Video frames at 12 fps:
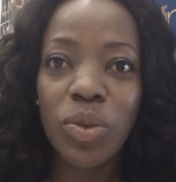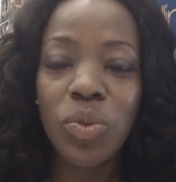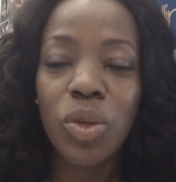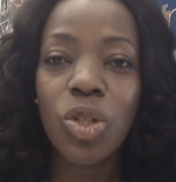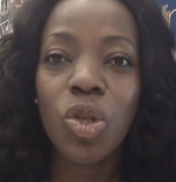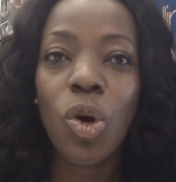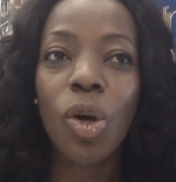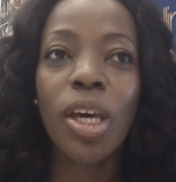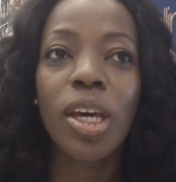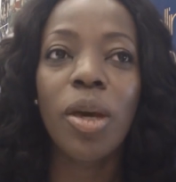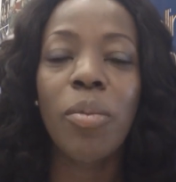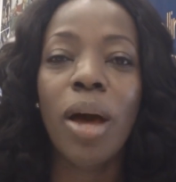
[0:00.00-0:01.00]
We're
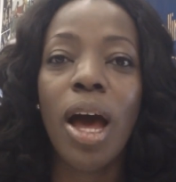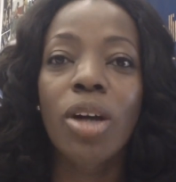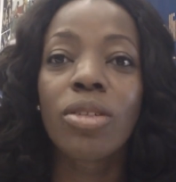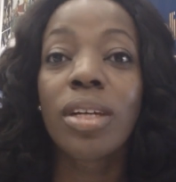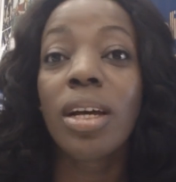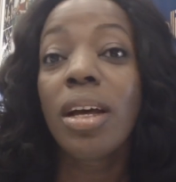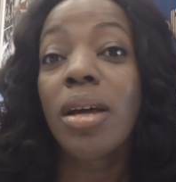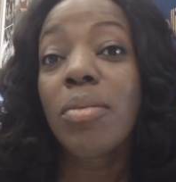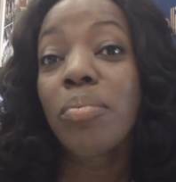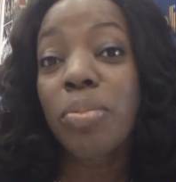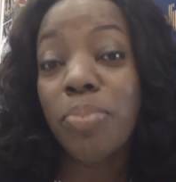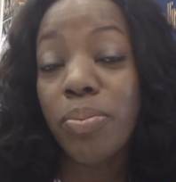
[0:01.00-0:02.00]
talking about
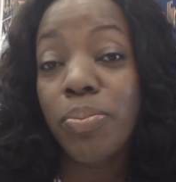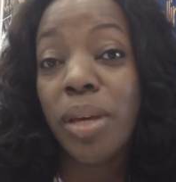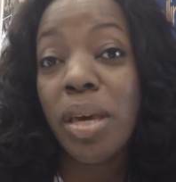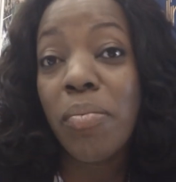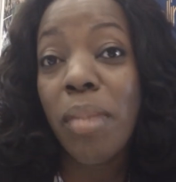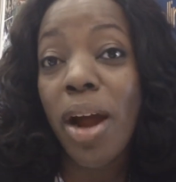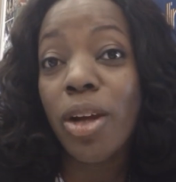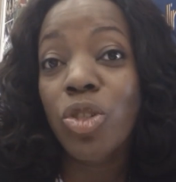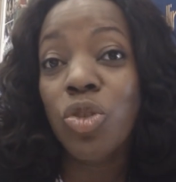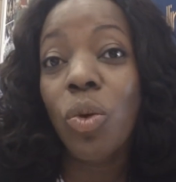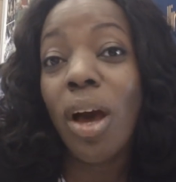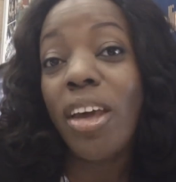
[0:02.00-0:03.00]
being married
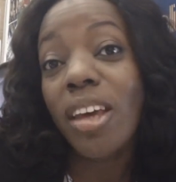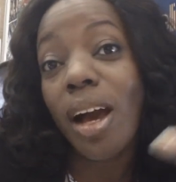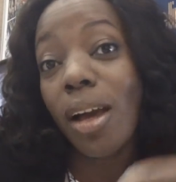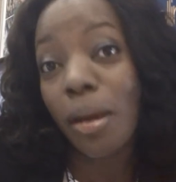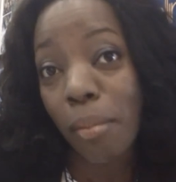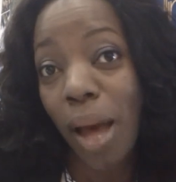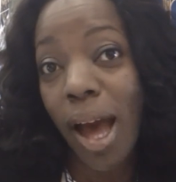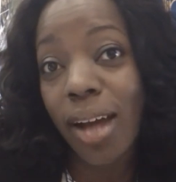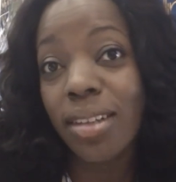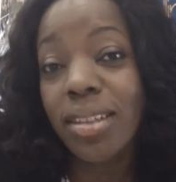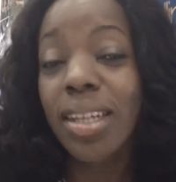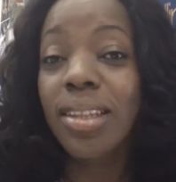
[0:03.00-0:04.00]
to a younger
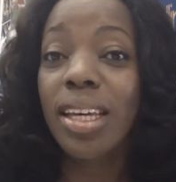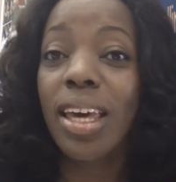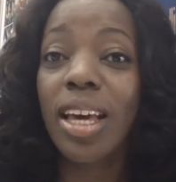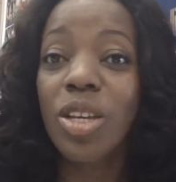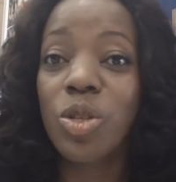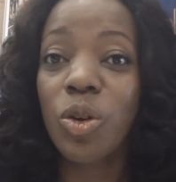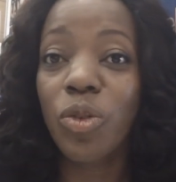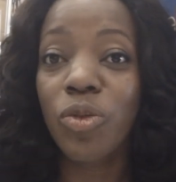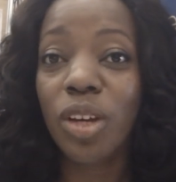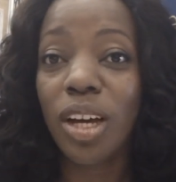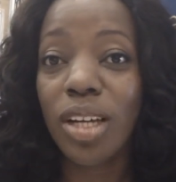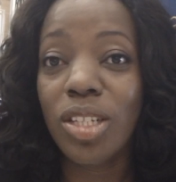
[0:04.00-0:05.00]
man, in the case of
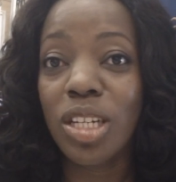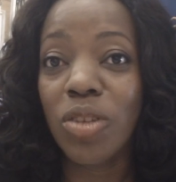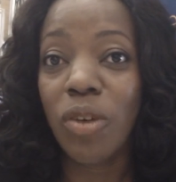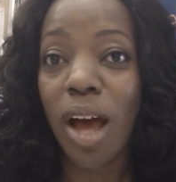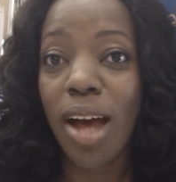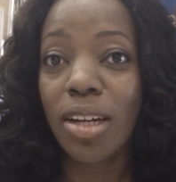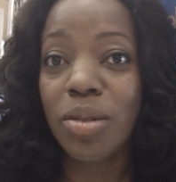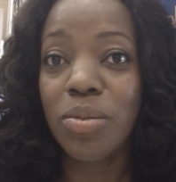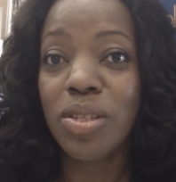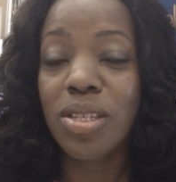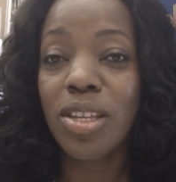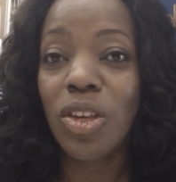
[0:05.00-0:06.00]
Jennifer
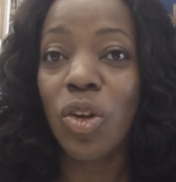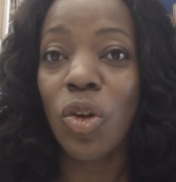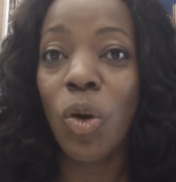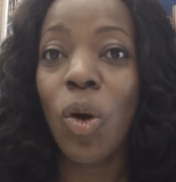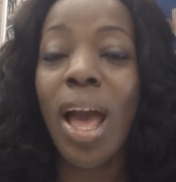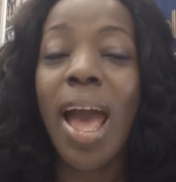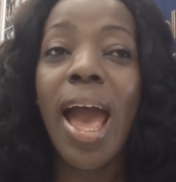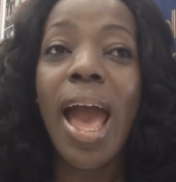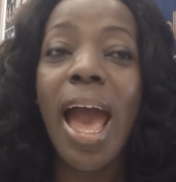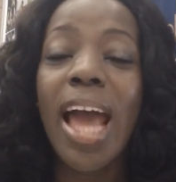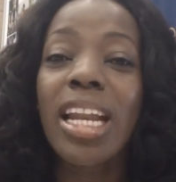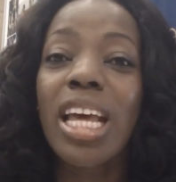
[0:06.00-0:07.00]
Adams,
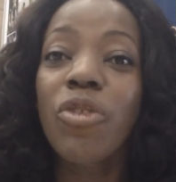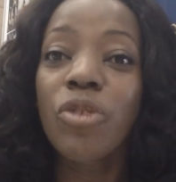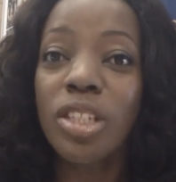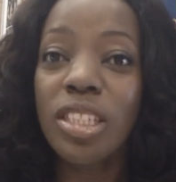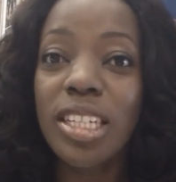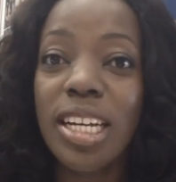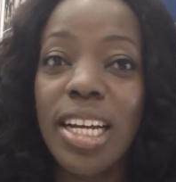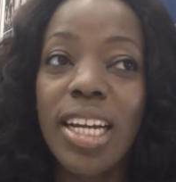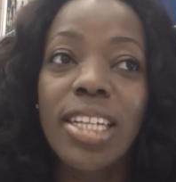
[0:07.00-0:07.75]
and if indeed...